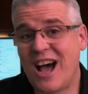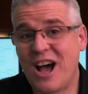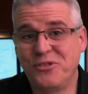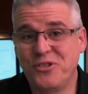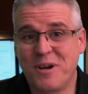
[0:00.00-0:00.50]

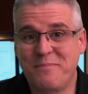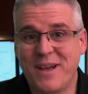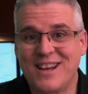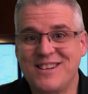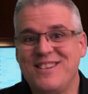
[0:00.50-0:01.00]
I'll do my
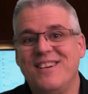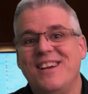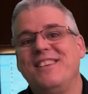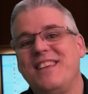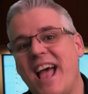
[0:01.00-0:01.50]
best
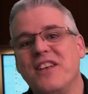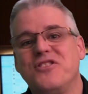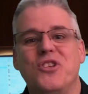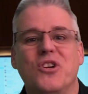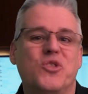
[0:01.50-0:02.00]

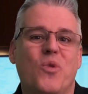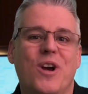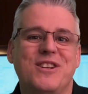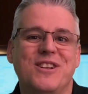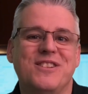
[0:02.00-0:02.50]
answer those
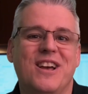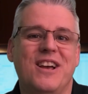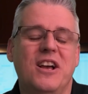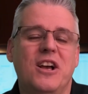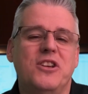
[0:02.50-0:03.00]
questions.
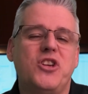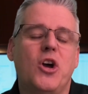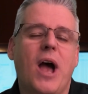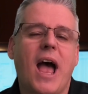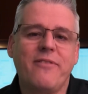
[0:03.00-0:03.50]

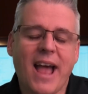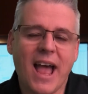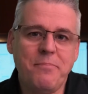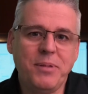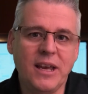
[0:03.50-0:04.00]
So have a
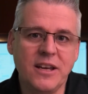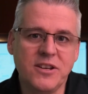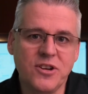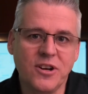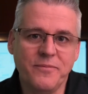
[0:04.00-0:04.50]
happy
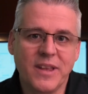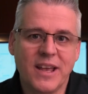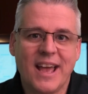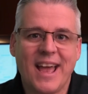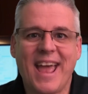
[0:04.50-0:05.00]
Easter
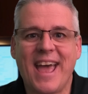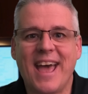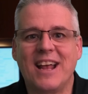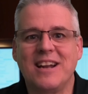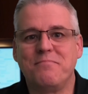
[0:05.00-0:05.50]

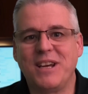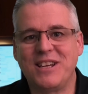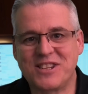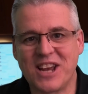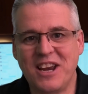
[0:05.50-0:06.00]
and be
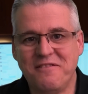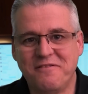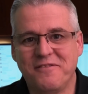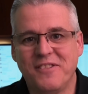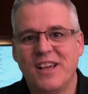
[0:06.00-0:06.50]

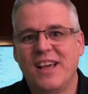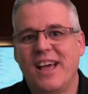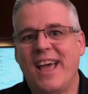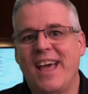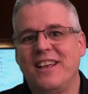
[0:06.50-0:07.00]
safe
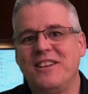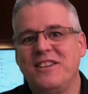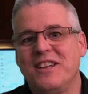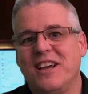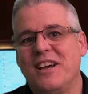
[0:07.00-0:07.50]

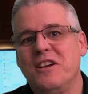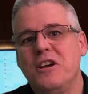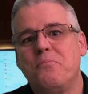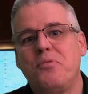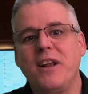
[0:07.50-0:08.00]
and
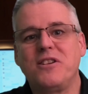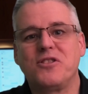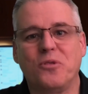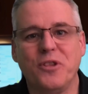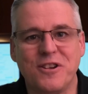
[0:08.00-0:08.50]

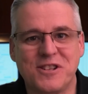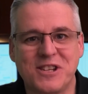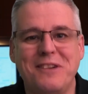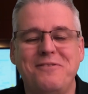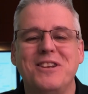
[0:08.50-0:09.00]
practice all those
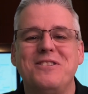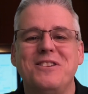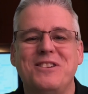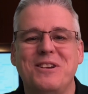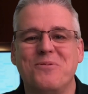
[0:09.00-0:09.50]
safe
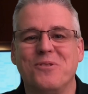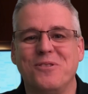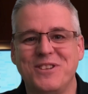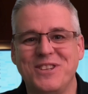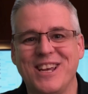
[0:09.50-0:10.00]
distancing
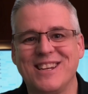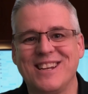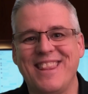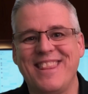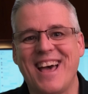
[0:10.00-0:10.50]
rules and things
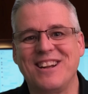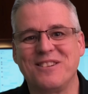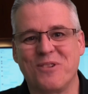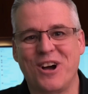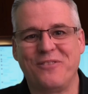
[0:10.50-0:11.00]
like that
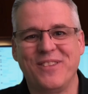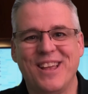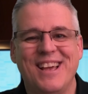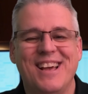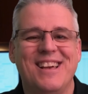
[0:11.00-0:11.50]
as well.
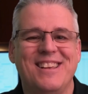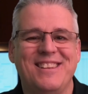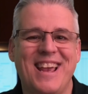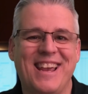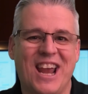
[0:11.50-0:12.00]

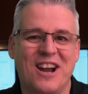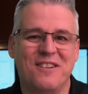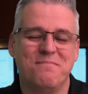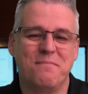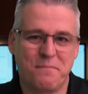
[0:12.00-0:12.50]
Take
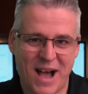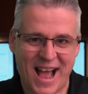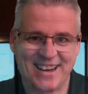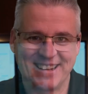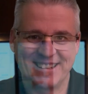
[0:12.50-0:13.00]
care. Bye.